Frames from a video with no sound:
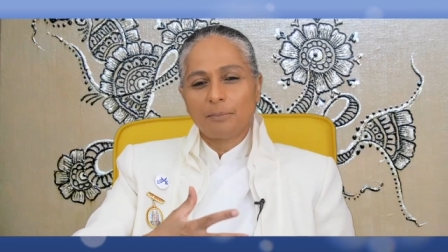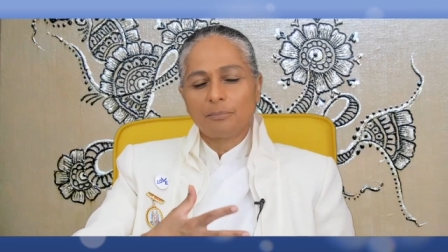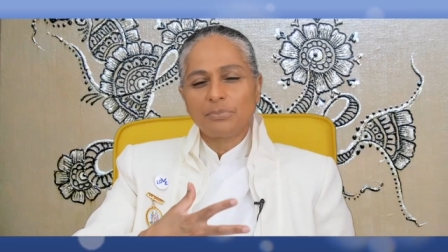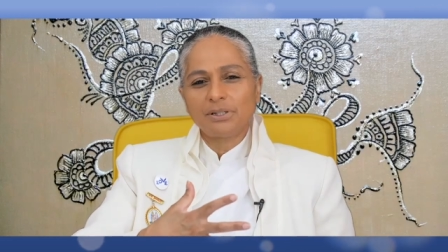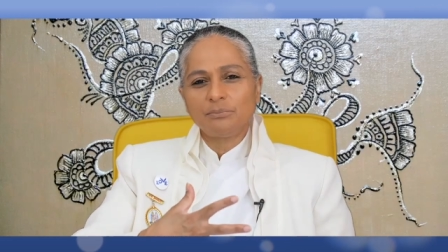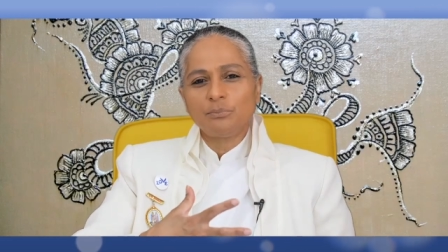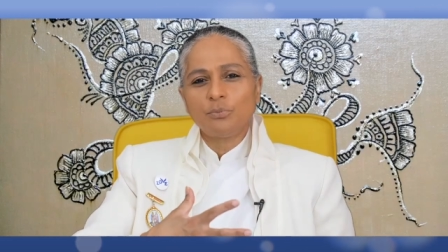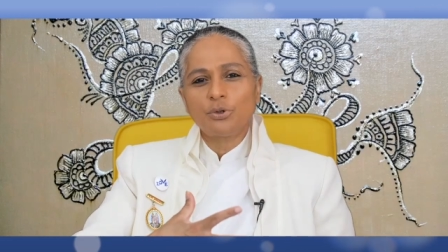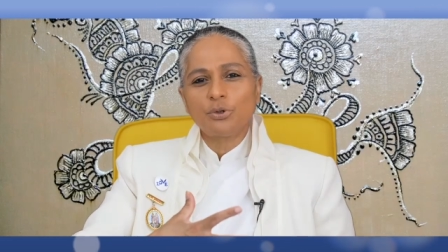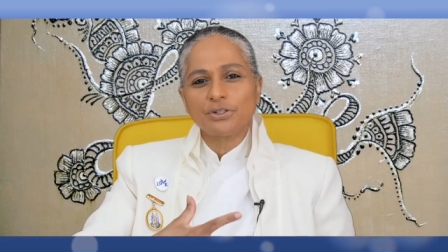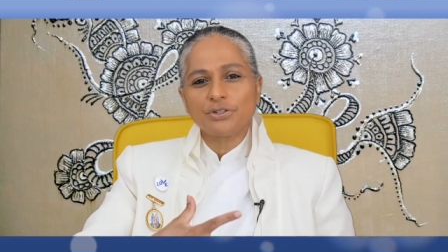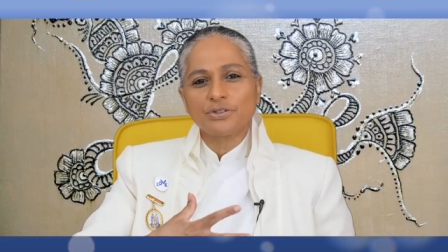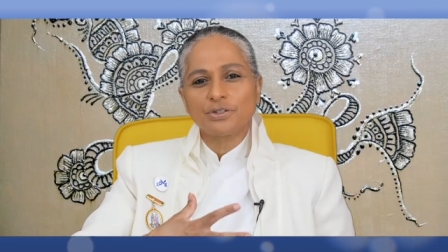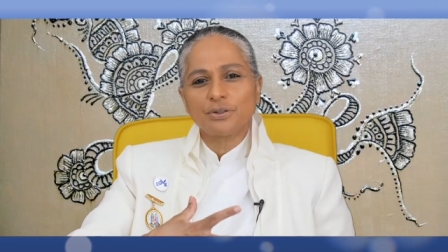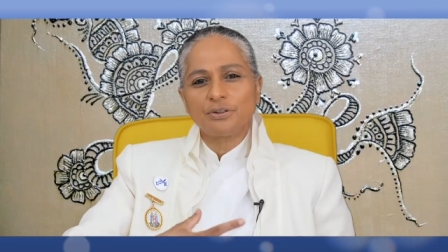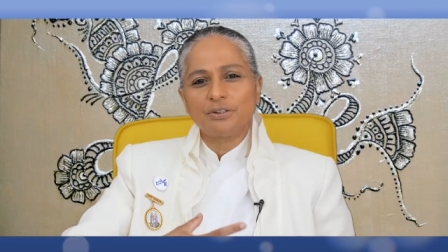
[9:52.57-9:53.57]
but more
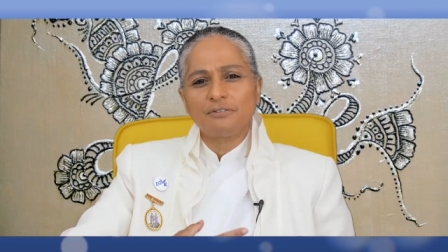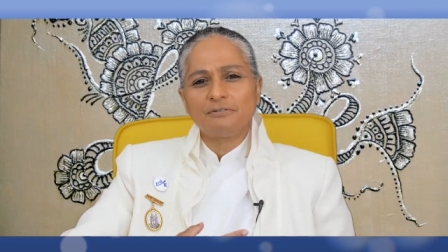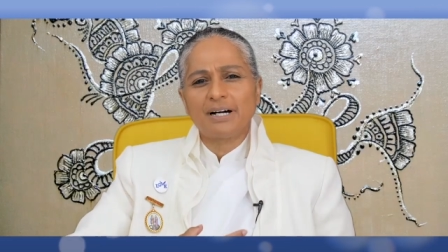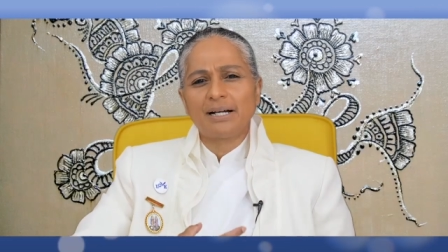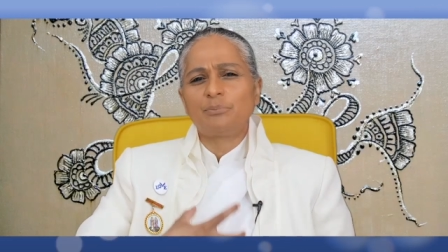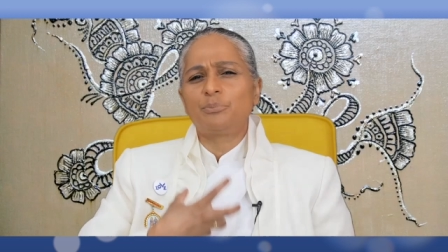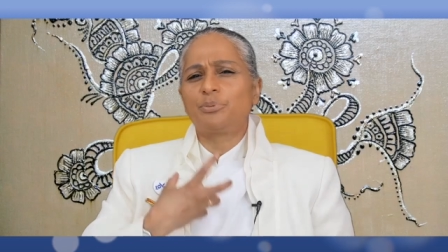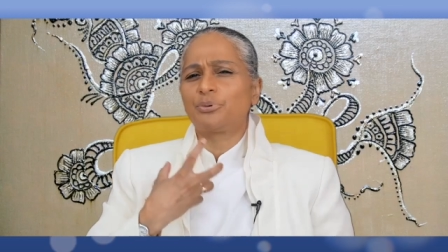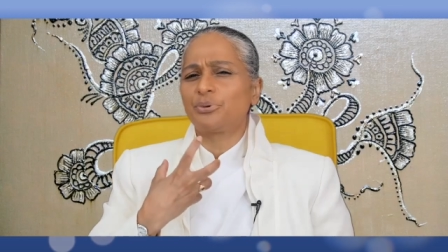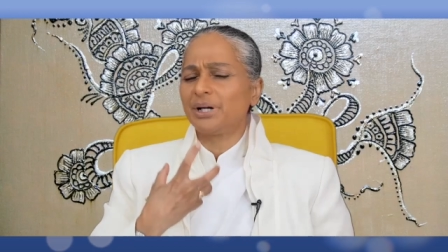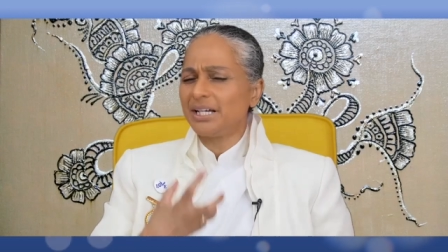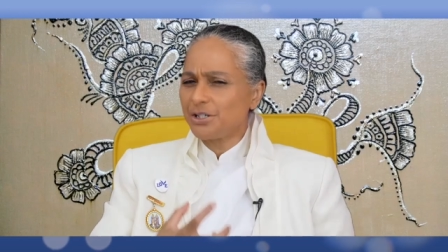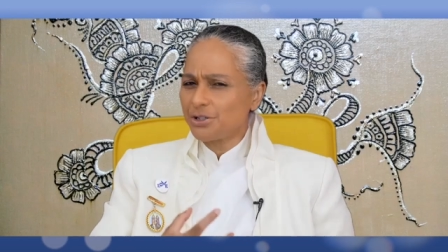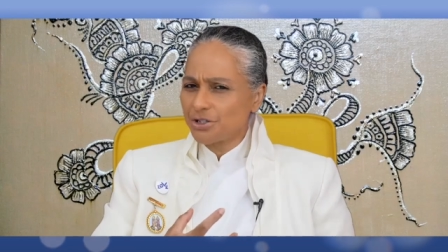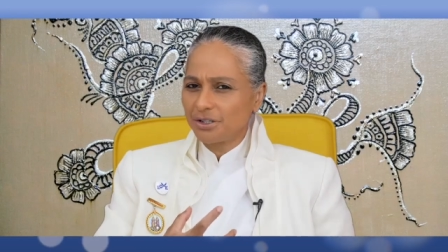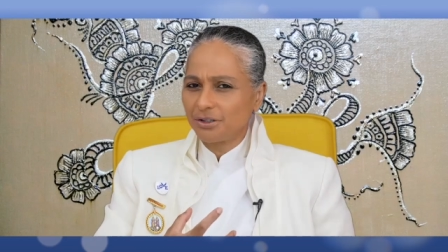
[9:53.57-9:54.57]
so the
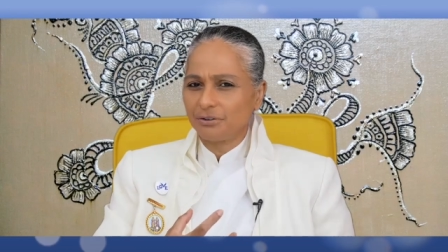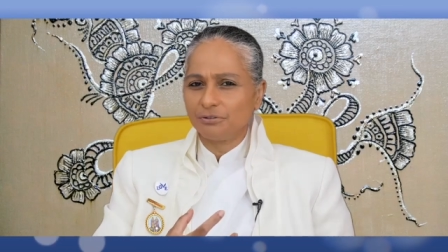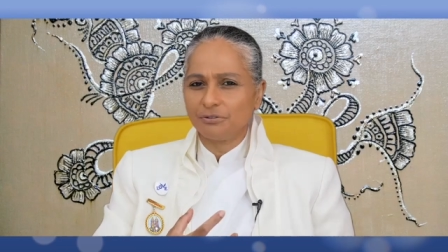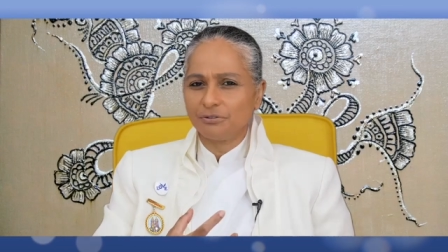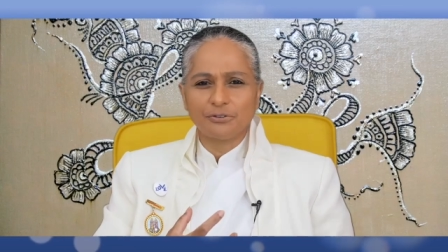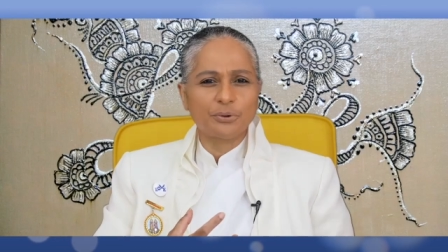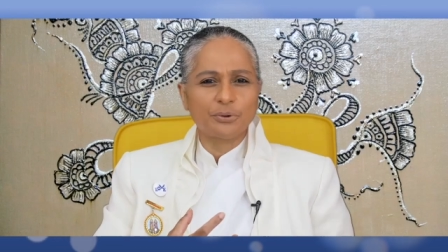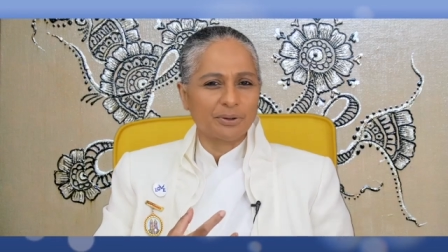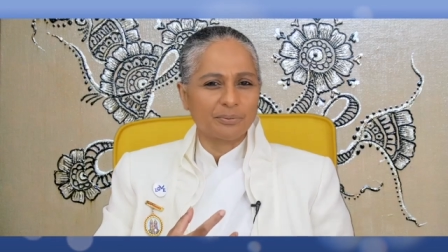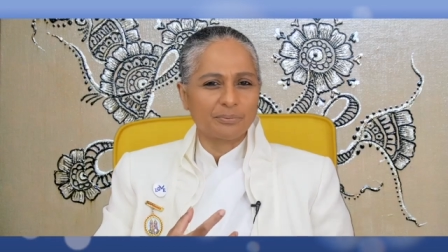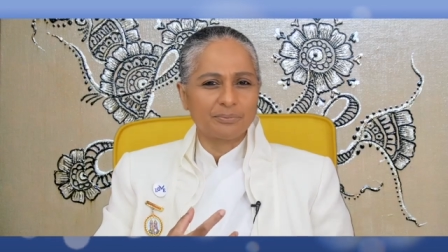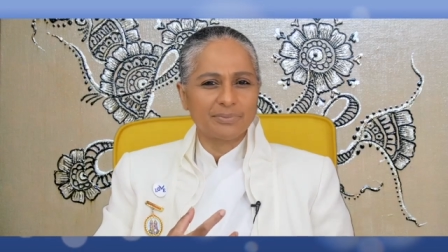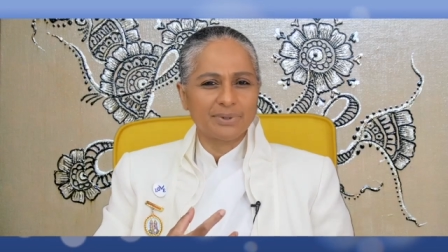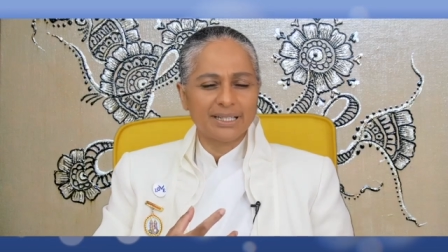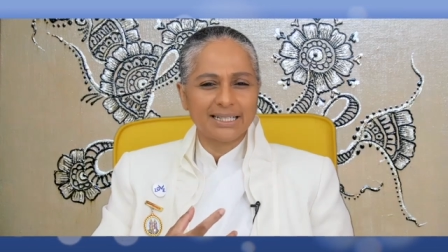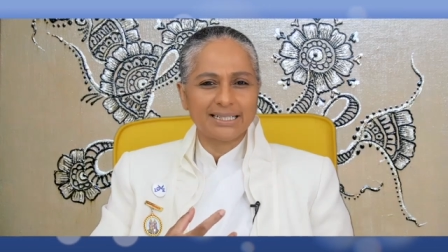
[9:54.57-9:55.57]
vibrational form
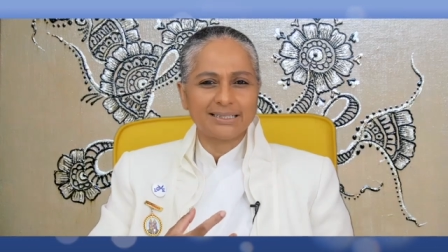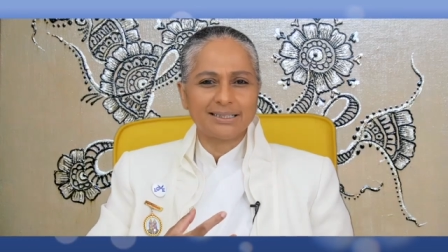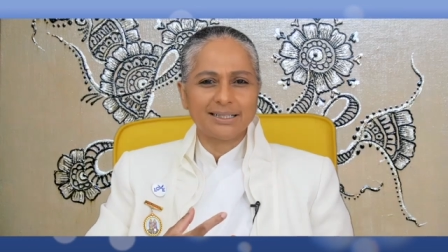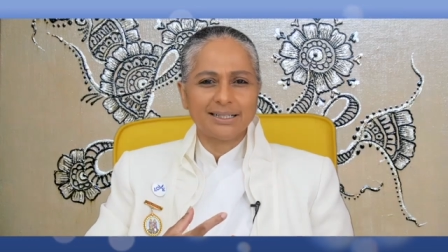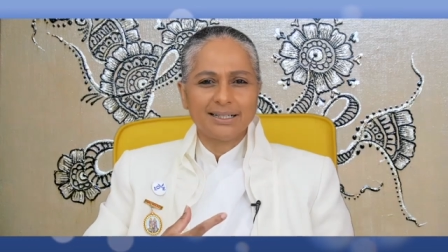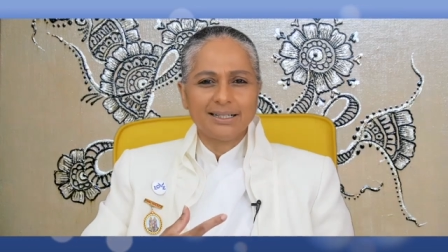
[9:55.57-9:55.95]
that,